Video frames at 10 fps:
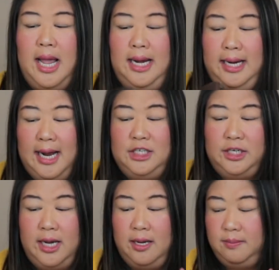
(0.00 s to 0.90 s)
And it
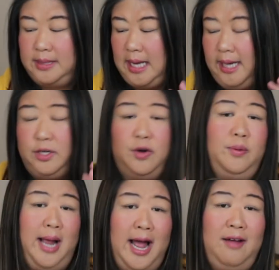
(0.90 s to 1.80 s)
actually comes, I
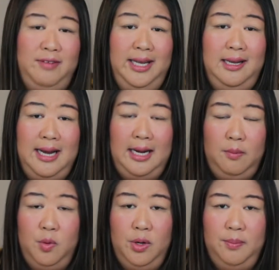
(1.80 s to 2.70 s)
don't have it
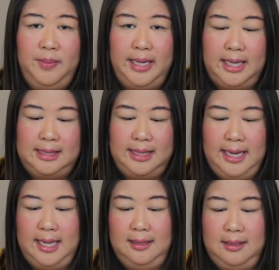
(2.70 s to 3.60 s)
anymore because
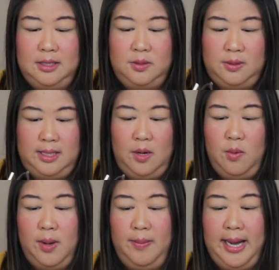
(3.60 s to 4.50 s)
again, this was like a
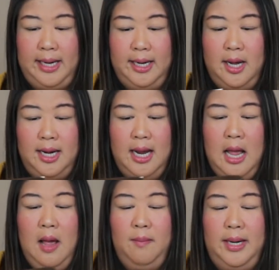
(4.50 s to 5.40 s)
while back I got it.
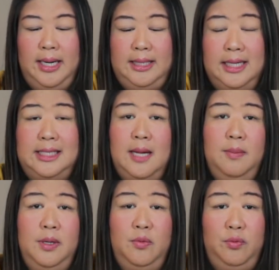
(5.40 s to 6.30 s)
But it does come
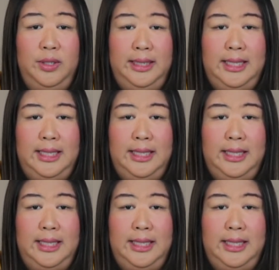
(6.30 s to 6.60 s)
in a really